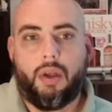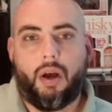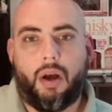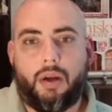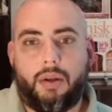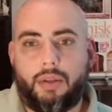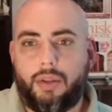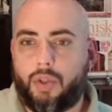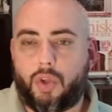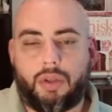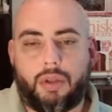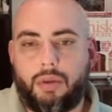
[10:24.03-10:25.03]
Uh, you know,
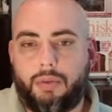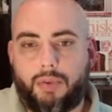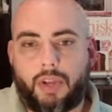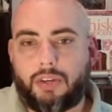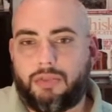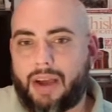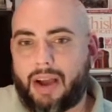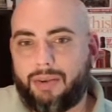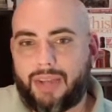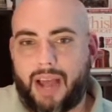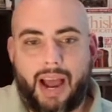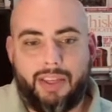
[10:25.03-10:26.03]
the, the production value
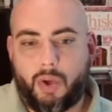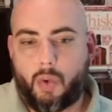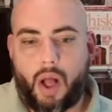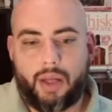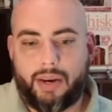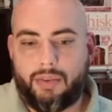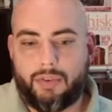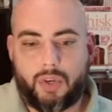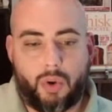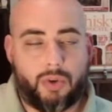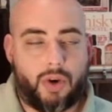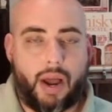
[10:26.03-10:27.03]
is high, the quality of the
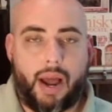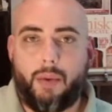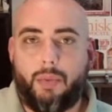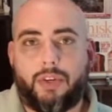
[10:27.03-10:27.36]
shows are high.